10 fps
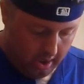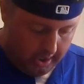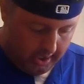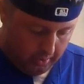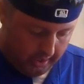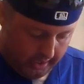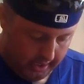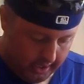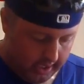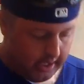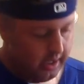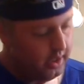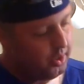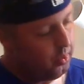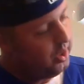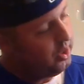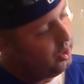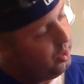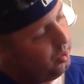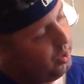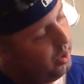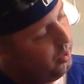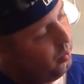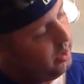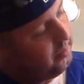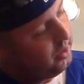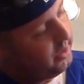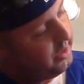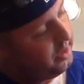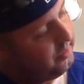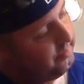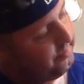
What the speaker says: anyway, you want to do 1 milliliter.